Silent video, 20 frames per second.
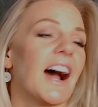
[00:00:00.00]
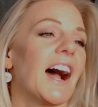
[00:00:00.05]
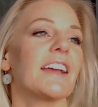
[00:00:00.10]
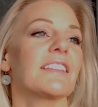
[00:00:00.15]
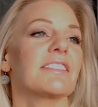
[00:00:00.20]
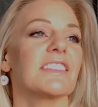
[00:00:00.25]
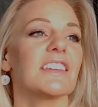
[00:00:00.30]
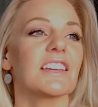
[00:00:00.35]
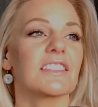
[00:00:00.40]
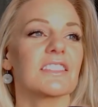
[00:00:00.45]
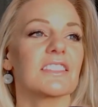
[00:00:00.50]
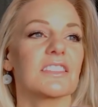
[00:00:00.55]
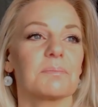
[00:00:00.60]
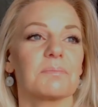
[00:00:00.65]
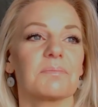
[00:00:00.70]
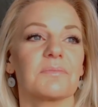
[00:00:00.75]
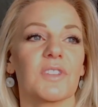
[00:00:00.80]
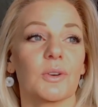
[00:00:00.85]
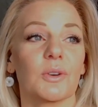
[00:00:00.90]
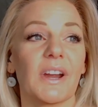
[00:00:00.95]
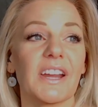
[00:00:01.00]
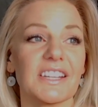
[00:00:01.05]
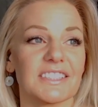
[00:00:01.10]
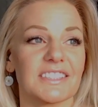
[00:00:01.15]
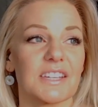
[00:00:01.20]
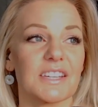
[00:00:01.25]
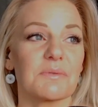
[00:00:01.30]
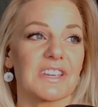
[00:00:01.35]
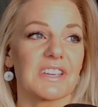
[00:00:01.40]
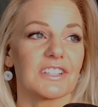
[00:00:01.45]
I think the
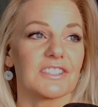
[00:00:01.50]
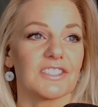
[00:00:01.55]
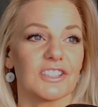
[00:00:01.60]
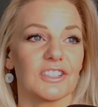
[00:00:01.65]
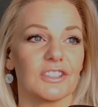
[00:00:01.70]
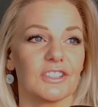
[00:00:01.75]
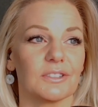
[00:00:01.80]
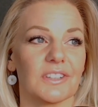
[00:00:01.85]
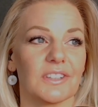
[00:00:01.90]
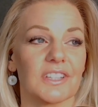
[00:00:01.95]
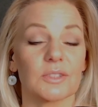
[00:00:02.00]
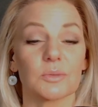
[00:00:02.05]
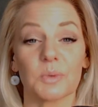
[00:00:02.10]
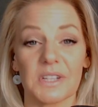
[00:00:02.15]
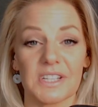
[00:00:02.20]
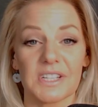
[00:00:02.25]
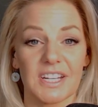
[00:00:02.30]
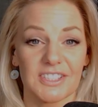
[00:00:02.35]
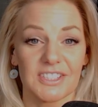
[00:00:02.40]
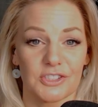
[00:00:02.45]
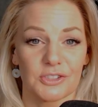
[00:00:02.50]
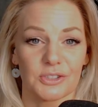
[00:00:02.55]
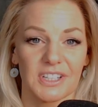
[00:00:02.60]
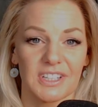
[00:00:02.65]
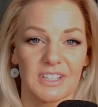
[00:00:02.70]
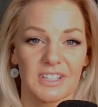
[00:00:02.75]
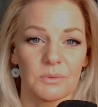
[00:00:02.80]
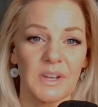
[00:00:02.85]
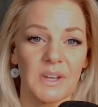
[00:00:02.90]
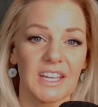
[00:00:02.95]
greatest thing we can do is read
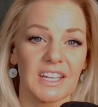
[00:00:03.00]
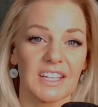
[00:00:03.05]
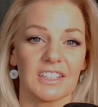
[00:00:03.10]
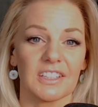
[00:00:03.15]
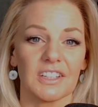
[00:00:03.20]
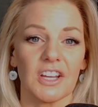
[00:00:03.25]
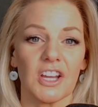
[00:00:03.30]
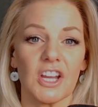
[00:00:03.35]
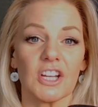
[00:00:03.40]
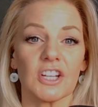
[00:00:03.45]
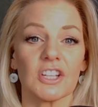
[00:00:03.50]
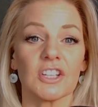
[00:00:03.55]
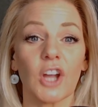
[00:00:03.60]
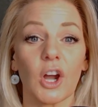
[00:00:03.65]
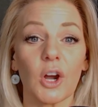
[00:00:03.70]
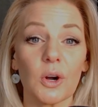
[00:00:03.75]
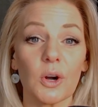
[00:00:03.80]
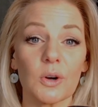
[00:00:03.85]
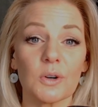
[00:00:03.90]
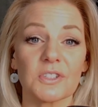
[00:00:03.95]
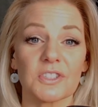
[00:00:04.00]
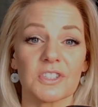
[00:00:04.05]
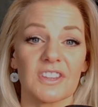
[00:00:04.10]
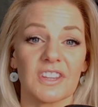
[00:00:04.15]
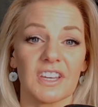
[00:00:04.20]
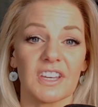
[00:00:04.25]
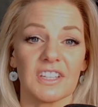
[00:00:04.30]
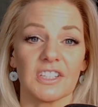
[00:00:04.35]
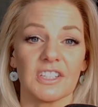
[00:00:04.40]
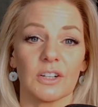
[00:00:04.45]
history. We can go
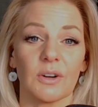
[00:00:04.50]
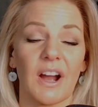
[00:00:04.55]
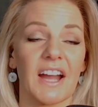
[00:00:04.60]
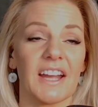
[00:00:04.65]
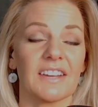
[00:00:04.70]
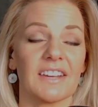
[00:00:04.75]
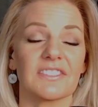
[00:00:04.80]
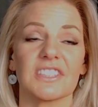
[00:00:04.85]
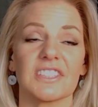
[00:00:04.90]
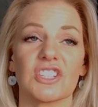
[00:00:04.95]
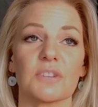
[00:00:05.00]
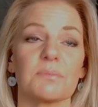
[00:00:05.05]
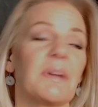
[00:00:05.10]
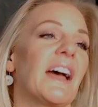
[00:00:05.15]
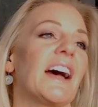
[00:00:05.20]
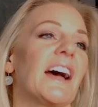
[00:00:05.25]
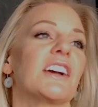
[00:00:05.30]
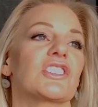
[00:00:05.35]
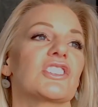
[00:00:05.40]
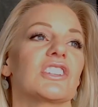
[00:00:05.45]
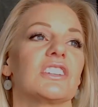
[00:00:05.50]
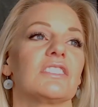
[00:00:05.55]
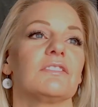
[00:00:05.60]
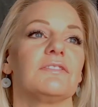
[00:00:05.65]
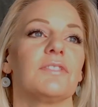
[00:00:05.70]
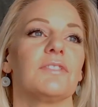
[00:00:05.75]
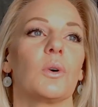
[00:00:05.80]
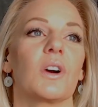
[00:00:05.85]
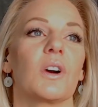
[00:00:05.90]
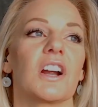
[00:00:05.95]
to I have such a passion
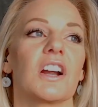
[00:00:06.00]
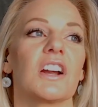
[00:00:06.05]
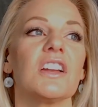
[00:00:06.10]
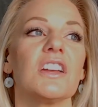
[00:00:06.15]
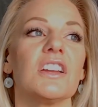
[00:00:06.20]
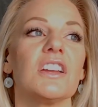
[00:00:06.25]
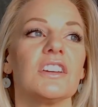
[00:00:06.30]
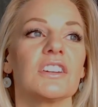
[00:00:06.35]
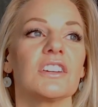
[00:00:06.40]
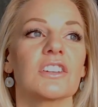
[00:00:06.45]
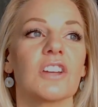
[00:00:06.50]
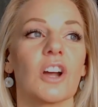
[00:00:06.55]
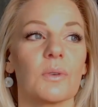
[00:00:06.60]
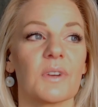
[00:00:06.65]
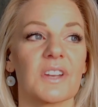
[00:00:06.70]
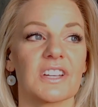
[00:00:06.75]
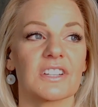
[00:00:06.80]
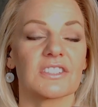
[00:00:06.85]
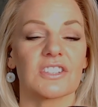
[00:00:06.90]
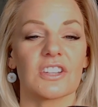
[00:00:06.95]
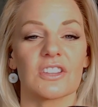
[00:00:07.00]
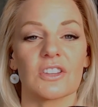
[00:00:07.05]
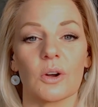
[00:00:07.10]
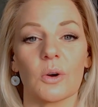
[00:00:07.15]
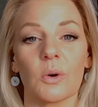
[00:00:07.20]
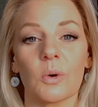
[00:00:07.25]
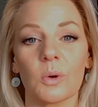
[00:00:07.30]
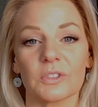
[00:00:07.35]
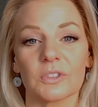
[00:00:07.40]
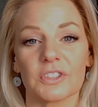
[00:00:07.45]
for going to the
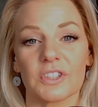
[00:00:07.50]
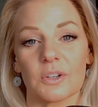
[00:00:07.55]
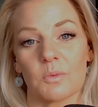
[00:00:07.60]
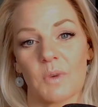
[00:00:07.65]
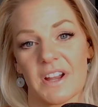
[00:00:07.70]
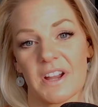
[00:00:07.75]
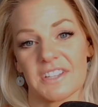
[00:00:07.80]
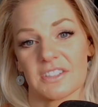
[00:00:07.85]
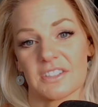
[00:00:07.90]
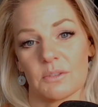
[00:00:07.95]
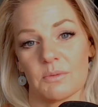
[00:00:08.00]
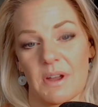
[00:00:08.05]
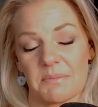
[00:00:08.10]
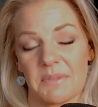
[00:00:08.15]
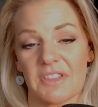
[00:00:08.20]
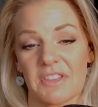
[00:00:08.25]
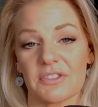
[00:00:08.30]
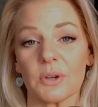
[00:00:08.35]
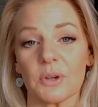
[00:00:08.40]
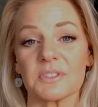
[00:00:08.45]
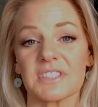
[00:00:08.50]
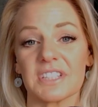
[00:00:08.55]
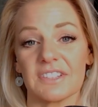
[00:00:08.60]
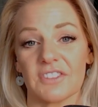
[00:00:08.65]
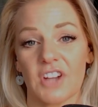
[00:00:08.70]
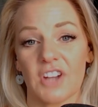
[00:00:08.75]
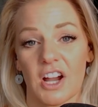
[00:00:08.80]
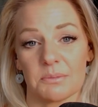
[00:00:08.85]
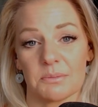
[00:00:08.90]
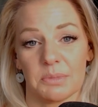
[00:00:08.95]
older, wiser women, those that
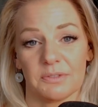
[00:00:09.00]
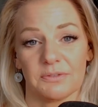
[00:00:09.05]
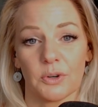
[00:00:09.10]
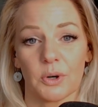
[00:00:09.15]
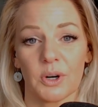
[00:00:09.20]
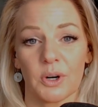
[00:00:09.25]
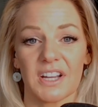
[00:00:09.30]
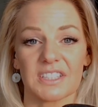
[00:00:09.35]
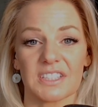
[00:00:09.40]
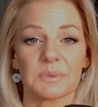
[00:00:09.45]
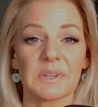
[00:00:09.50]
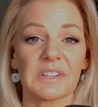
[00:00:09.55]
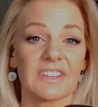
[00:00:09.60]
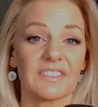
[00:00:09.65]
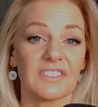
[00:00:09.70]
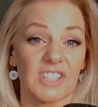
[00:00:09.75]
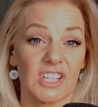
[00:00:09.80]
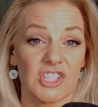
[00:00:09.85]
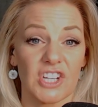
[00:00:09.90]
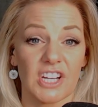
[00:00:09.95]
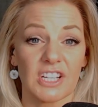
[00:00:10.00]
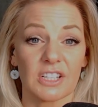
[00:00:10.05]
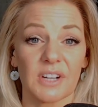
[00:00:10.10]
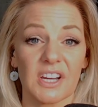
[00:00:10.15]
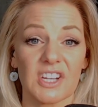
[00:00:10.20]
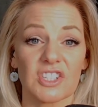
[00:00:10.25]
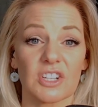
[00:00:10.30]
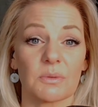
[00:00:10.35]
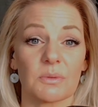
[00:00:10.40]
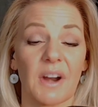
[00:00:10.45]
have gone before us. We live in a
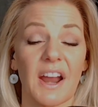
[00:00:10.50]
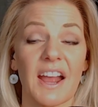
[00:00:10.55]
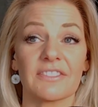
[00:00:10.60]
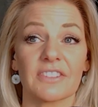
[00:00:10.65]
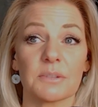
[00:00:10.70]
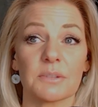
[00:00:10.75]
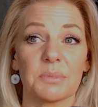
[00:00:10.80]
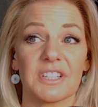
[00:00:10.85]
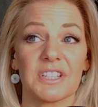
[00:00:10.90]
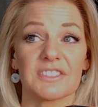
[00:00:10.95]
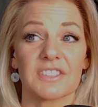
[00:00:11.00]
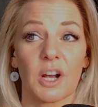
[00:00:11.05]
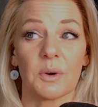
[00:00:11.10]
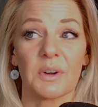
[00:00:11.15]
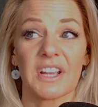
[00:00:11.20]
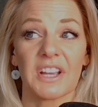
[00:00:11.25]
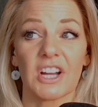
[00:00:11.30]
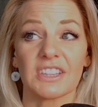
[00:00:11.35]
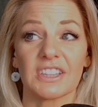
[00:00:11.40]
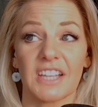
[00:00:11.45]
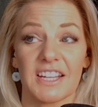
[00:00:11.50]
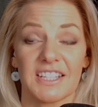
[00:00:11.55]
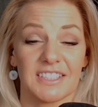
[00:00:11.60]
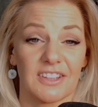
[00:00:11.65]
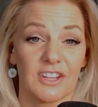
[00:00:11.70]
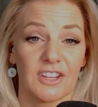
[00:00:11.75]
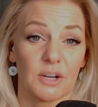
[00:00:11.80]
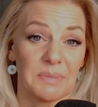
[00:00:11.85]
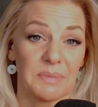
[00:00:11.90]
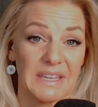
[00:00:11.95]
generation where everybody's going online
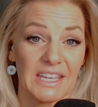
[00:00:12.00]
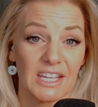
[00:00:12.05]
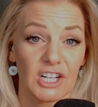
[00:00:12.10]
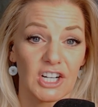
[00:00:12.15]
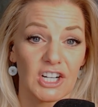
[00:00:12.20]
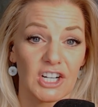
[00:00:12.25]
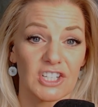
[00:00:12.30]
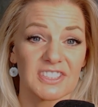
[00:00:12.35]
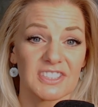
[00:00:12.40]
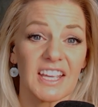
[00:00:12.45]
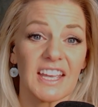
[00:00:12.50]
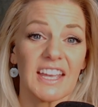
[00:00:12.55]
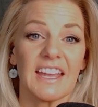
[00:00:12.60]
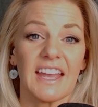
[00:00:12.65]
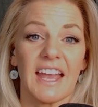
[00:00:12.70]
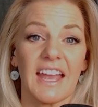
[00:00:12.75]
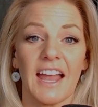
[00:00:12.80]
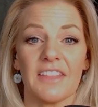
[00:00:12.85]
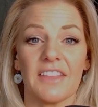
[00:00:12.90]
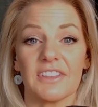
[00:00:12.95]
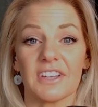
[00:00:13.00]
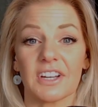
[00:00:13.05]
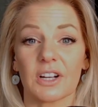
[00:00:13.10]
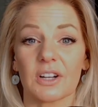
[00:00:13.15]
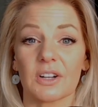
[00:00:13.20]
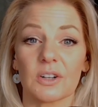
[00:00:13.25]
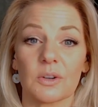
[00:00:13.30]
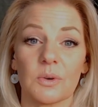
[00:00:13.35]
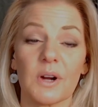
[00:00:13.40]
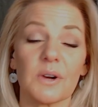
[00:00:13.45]
to their peers and the
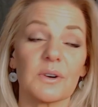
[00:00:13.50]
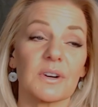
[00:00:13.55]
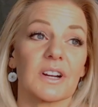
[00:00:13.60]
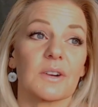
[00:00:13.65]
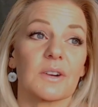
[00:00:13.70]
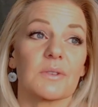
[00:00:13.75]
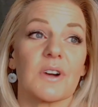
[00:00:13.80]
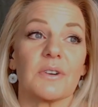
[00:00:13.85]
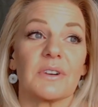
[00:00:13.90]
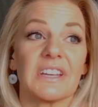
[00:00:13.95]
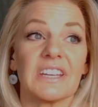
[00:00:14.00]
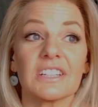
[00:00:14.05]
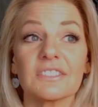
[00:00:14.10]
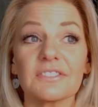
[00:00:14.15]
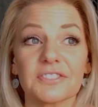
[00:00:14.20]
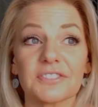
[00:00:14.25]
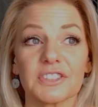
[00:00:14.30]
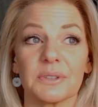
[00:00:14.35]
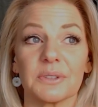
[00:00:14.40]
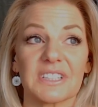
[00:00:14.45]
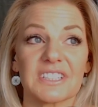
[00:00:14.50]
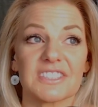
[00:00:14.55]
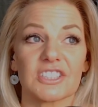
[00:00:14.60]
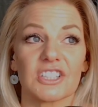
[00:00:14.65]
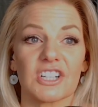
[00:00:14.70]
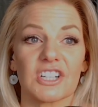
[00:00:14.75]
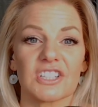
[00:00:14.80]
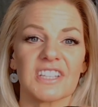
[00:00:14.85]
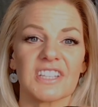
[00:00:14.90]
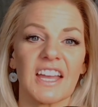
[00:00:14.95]
quote unquote
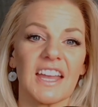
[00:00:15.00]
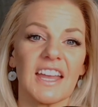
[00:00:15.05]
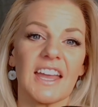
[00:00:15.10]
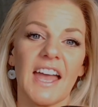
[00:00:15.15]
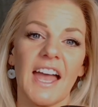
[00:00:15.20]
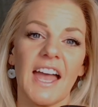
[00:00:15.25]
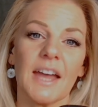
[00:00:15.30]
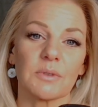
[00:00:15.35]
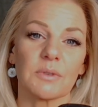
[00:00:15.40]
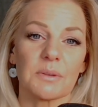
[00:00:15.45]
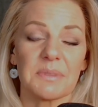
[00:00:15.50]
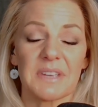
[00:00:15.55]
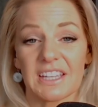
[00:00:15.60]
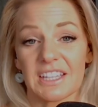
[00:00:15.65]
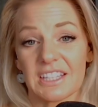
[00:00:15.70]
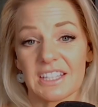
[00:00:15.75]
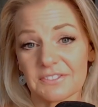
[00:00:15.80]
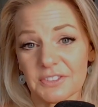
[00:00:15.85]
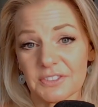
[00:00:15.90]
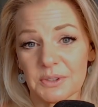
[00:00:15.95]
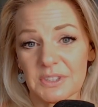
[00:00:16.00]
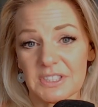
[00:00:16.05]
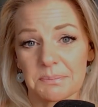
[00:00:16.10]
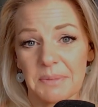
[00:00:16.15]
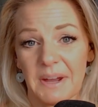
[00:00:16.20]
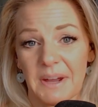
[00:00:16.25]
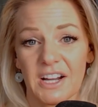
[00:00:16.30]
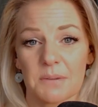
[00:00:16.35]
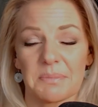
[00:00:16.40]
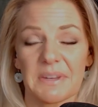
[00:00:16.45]
influencers, and we're being
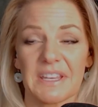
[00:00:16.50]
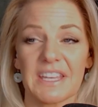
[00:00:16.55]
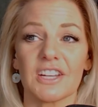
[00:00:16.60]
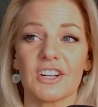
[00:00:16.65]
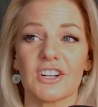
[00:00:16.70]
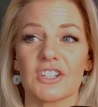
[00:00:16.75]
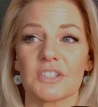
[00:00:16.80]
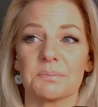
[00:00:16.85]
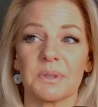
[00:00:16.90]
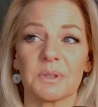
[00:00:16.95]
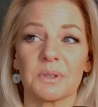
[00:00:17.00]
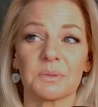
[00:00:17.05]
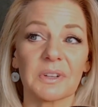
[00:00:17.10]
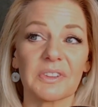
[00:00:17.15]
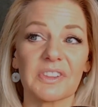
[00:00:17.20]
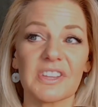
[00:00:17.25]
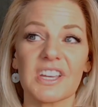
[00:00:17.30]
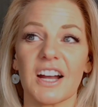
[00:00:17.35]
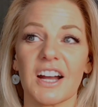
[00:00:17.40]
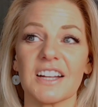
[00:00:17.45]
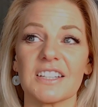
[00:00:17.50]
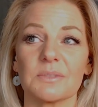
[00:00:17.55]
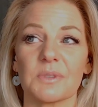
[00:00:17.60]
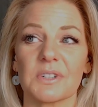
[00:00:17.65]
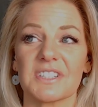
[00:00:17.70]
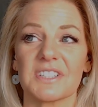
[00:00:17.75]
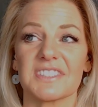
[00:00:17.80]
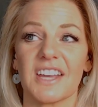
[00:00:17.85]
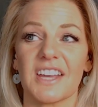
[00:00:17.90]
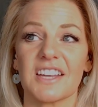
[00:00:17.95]
influenced by our peers. But really, God's
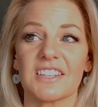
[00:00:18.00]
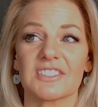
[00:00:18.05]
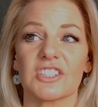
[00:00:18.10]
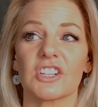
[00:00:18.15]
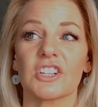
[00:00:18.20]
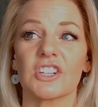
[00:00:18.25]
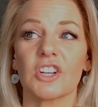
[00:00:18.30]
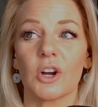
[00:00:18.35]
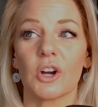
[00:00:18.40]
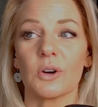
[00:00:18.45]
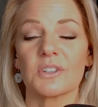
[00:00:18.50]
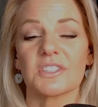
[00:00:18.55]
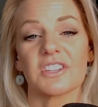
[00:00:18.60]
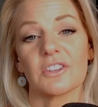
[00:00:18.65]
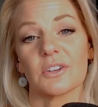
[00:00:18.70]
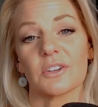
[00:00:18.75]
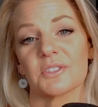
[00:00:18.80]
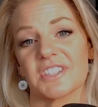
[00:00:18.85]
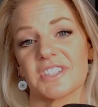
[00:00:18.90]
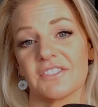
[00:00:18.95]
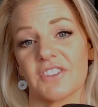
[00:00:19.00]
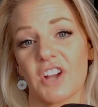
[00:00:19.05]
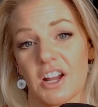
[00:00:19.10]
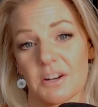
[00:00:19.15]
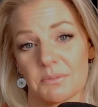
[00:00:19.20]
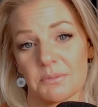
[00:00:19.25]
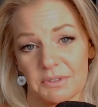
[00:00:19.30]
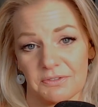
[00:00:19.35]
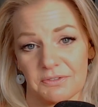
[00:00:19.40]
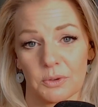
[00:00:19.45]
word says to go to those that have
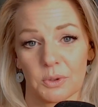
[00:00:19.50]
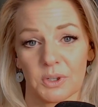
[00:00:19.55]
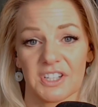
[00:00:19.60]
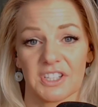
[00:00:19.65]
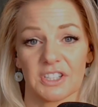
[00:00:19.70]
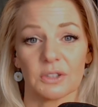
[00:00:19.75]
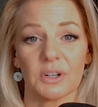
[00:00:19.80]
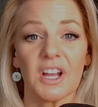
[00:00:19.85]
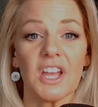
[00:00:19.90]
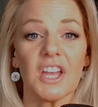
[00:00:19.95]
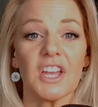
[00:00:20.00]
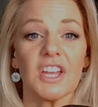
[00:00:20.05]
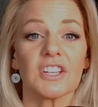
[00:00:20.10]
gone before you.